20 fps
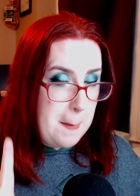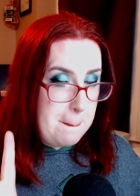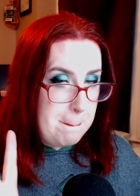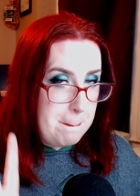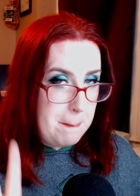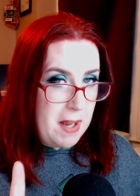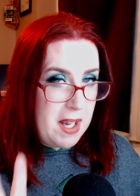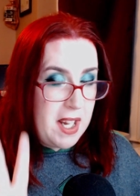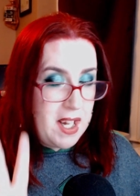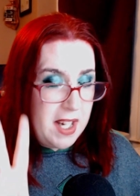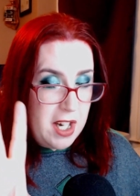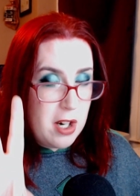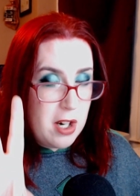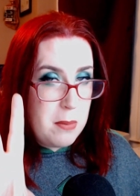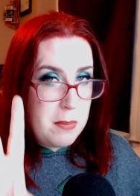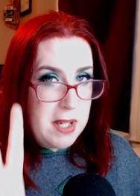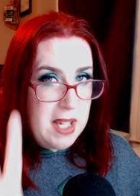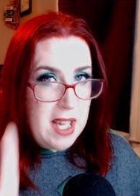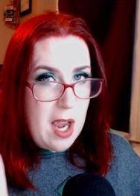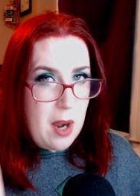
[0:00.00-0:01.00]
Hear
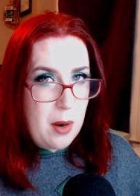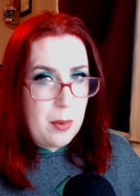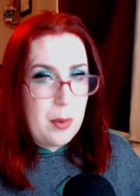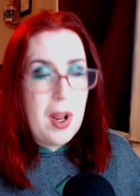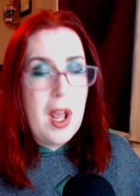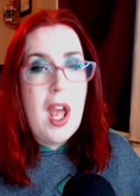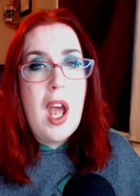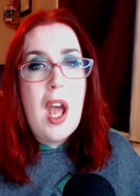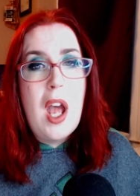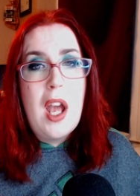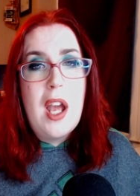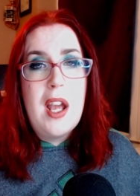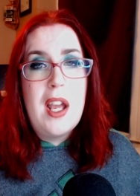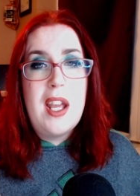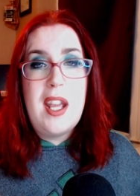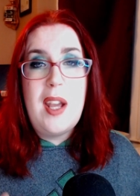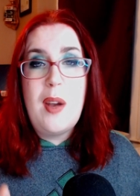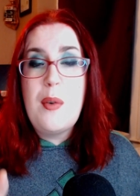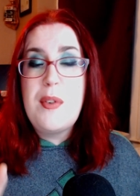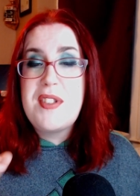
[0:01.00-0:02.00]
me out.
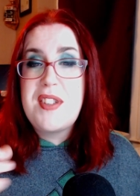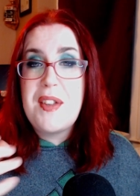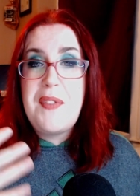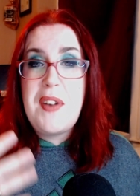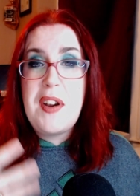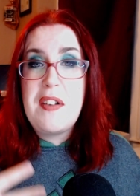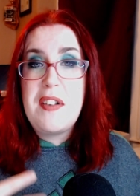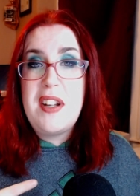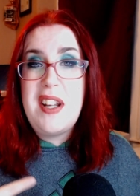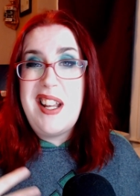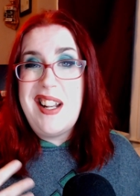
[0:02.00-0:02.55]
It was a very